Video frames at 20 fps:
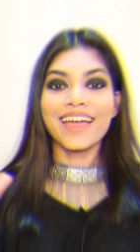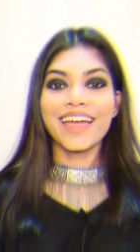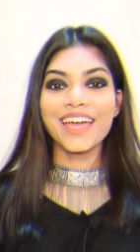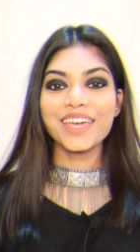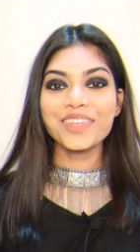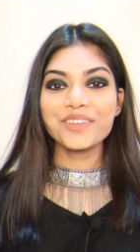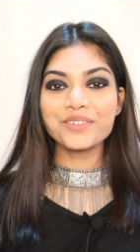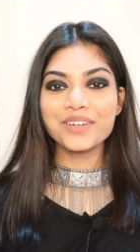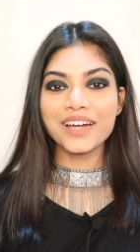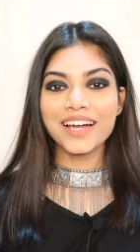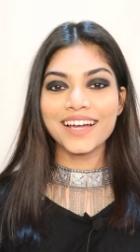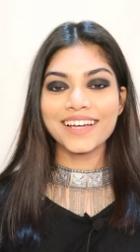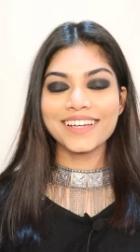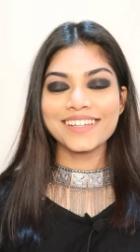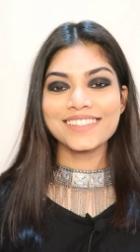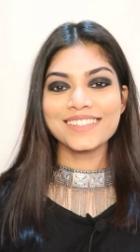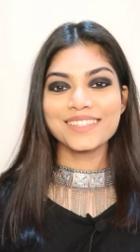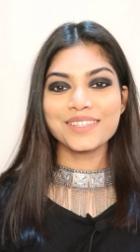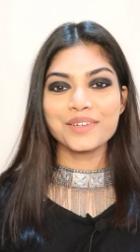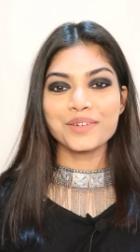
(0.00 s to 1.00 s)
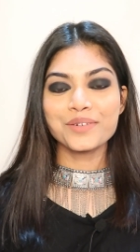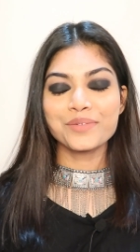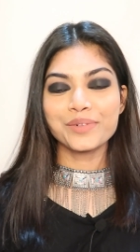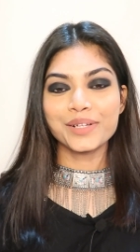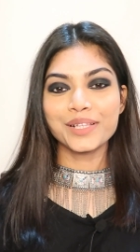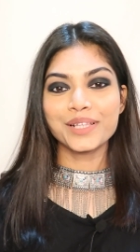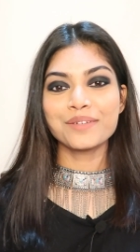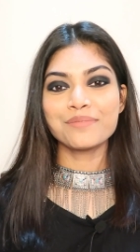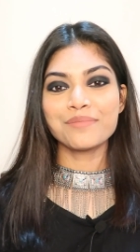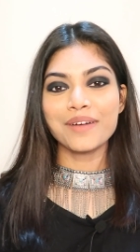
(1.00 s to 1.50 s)
Hey you guys,
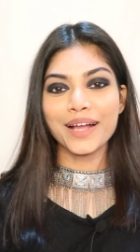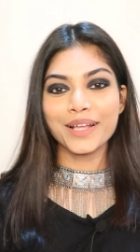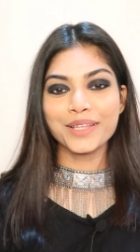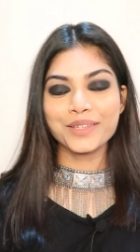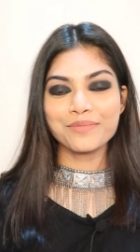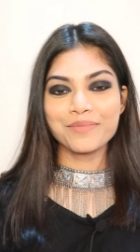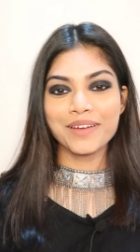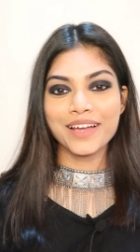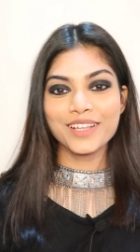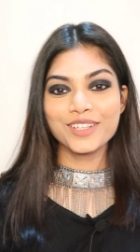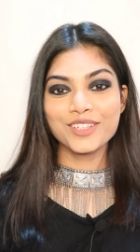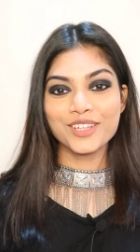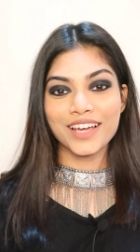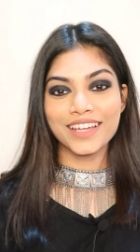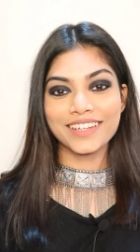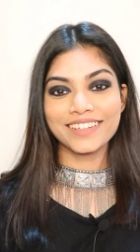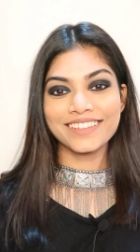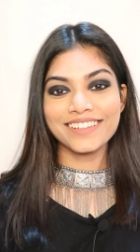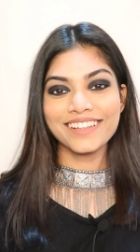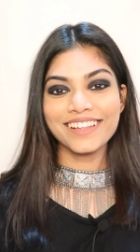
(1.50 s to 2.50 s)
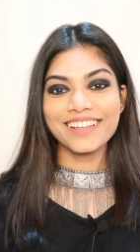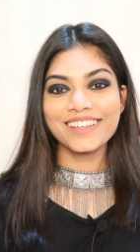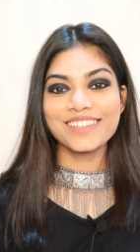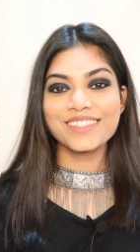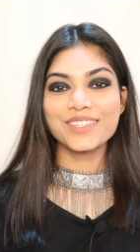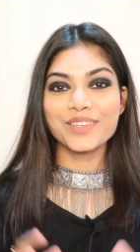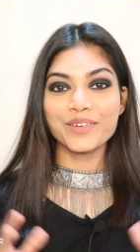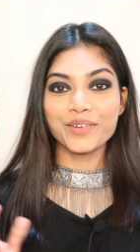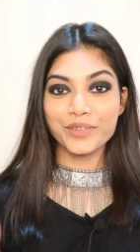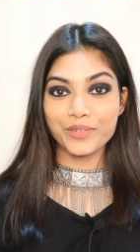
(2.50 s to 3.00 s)
welcome back to my channel.
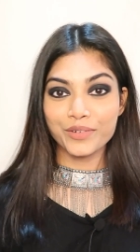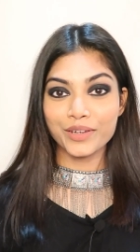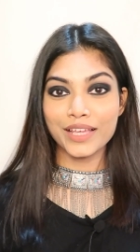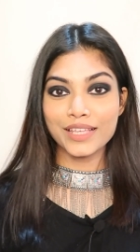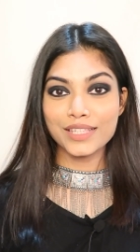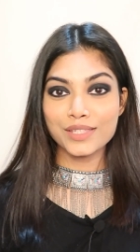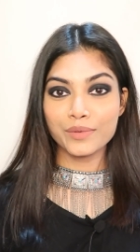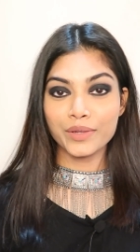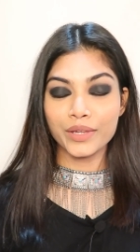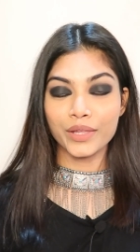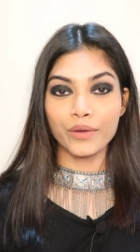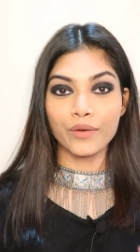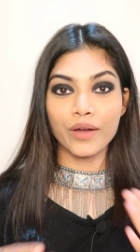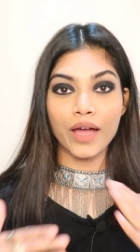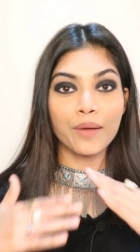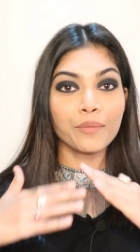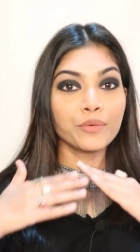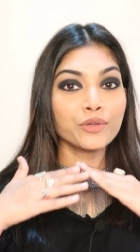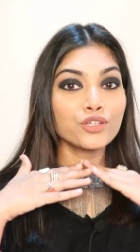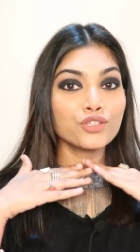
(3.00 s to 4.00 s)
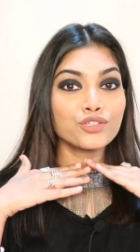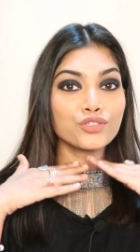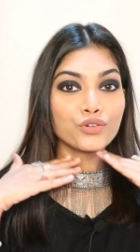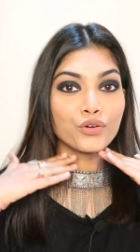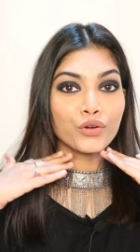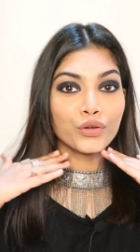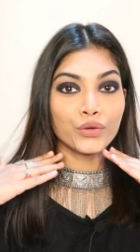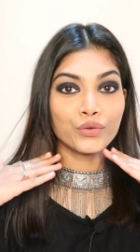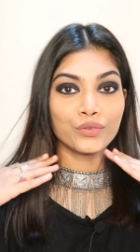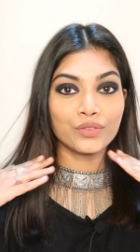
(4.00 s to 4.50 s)
So in today's video I'm going to
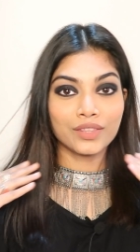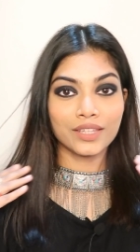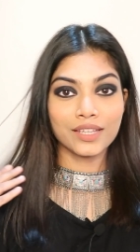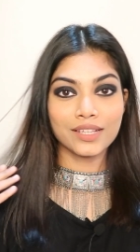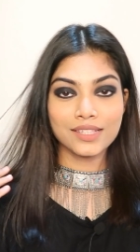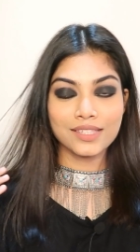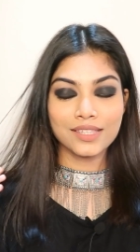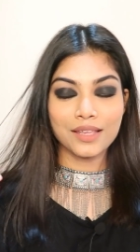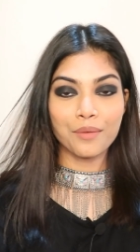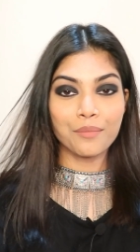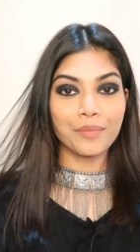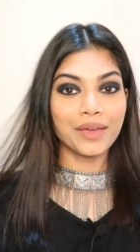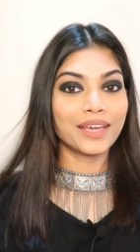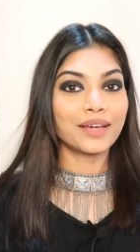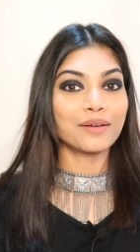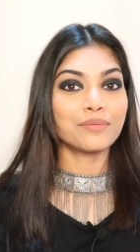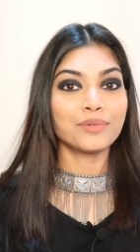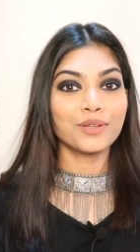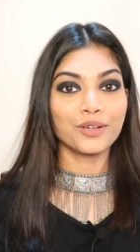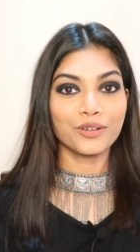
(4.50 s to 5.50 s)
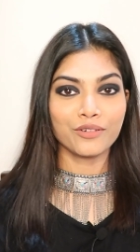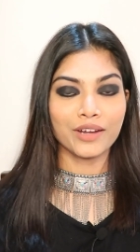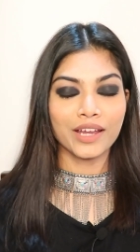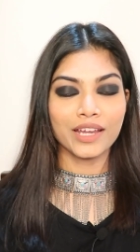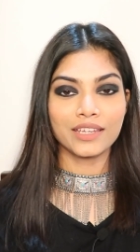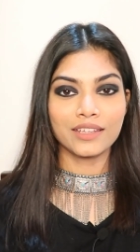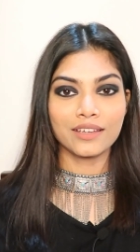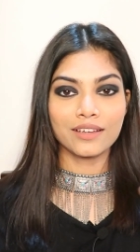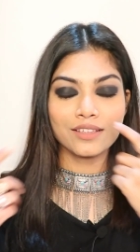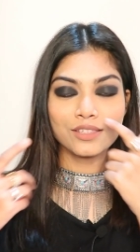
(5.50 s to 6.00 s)
show you this makeup look
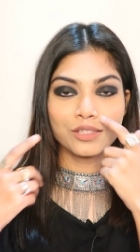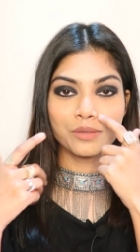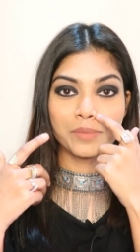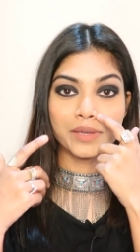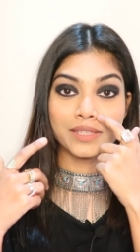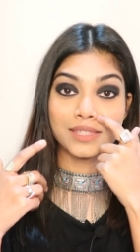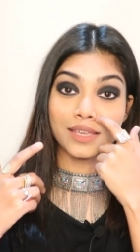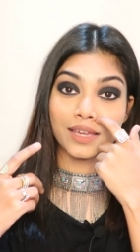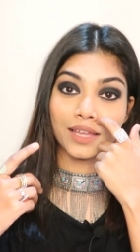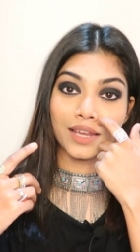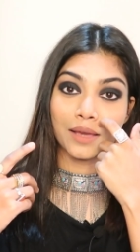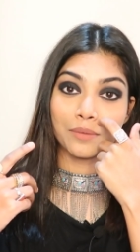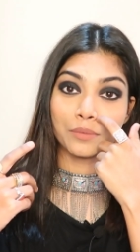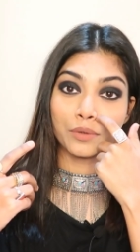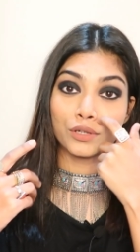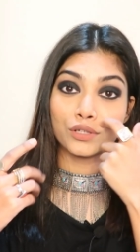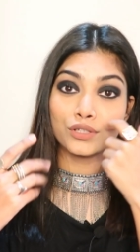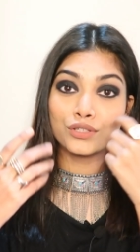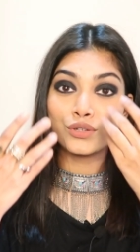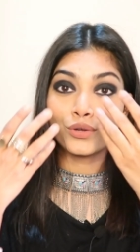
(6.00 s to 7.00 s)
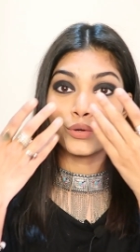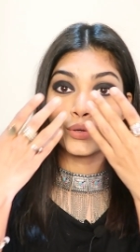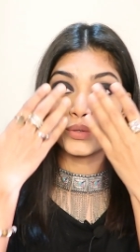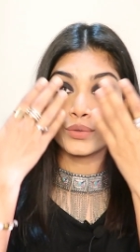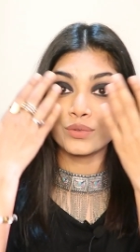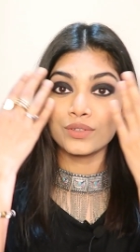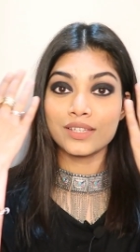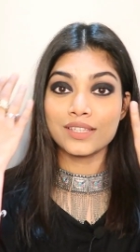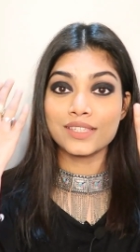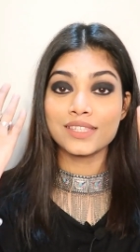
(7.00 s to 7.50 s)
right here. So basically I'm going to show
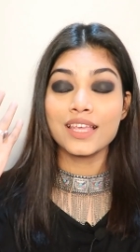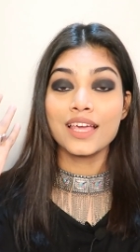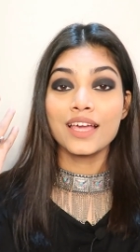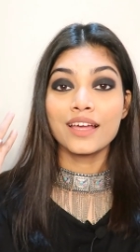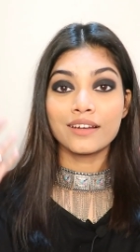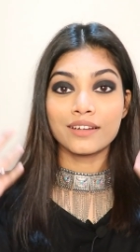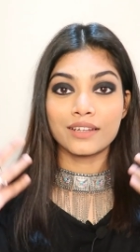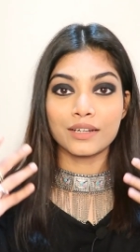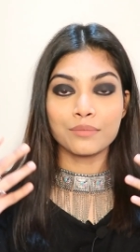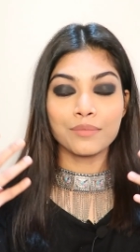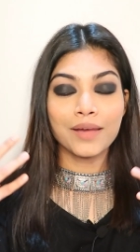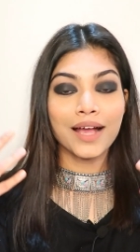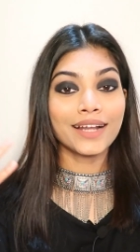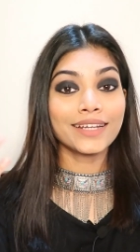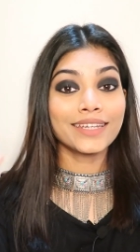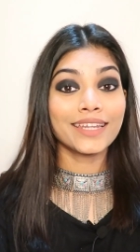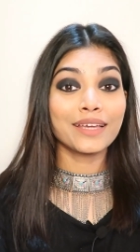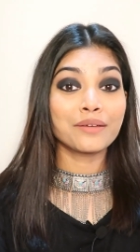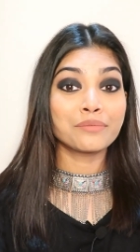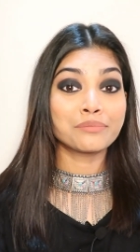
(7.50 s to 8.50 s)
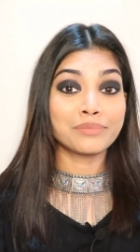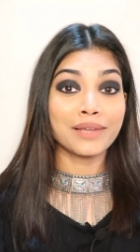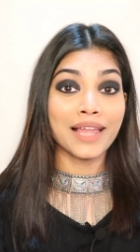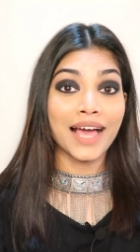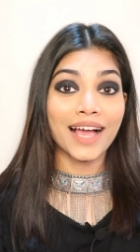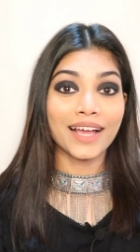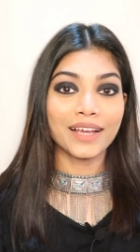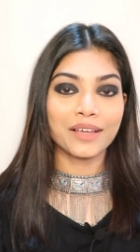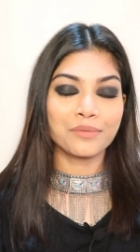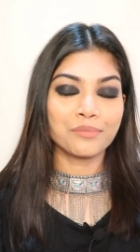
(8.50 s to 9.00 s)
you this dramatic
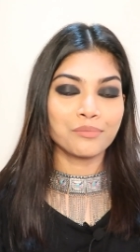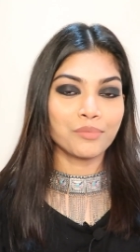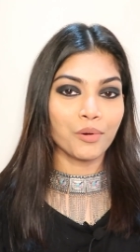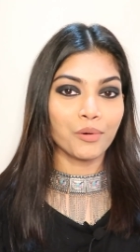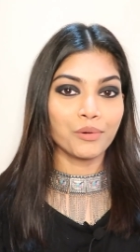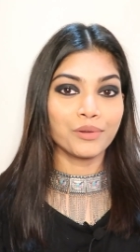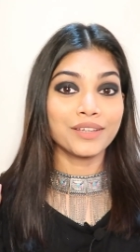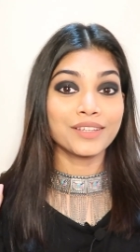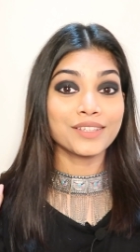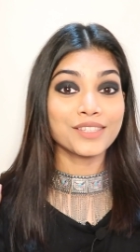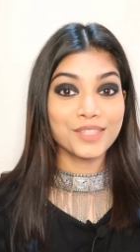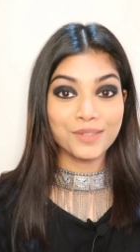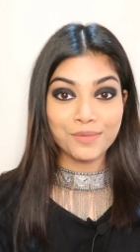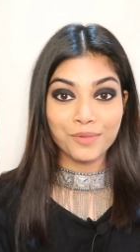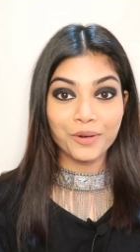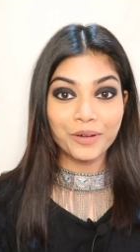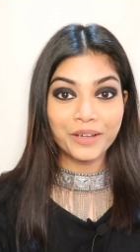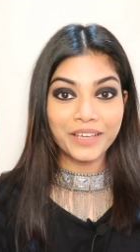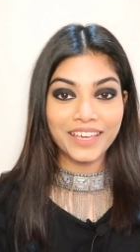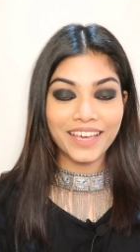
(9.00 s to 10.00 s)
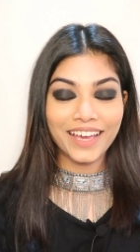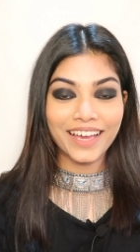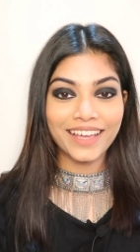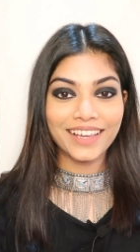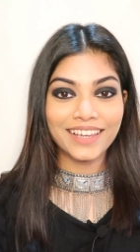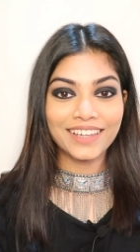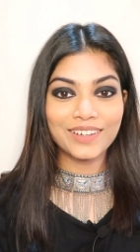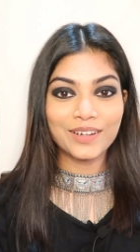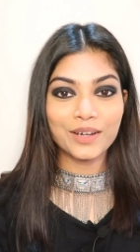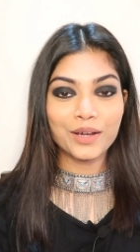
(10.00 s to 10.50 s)
black bold smoky
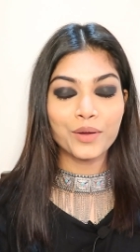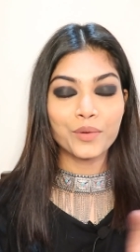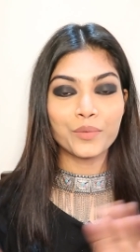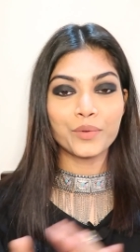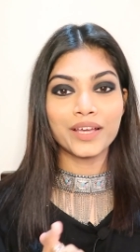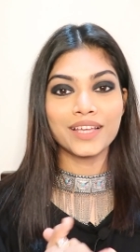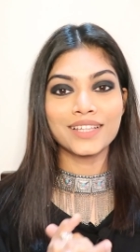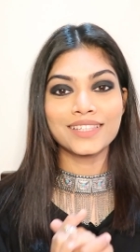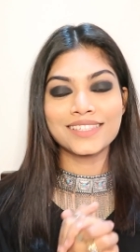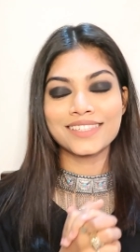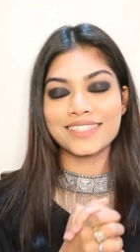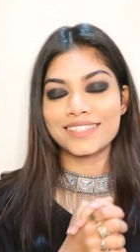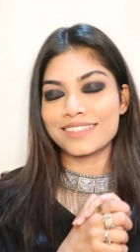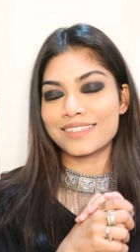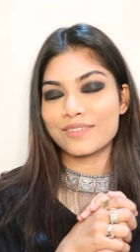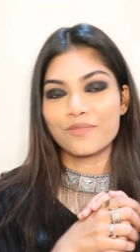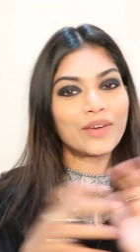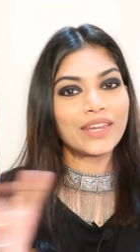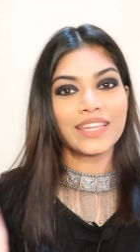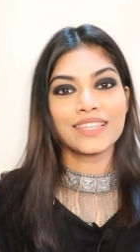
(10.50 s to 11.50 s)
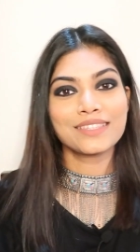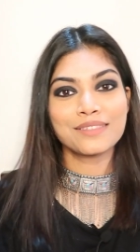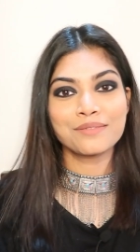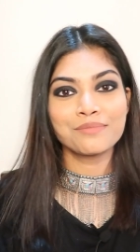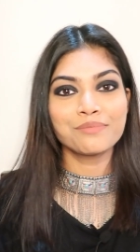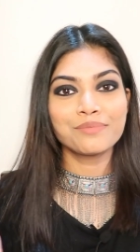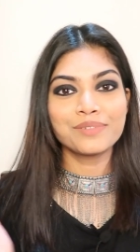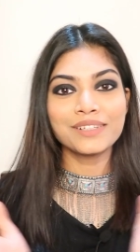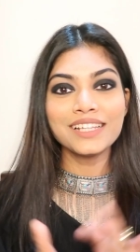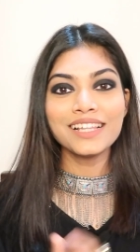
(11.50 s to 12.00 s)
eye look. It's very
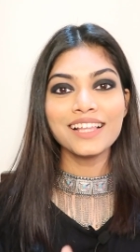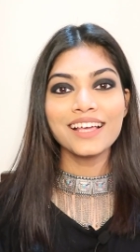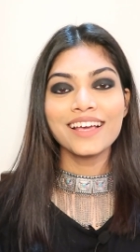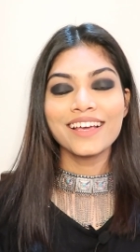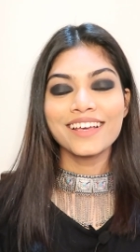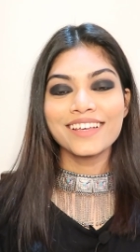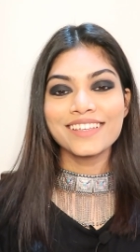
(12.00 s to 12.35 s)
simple.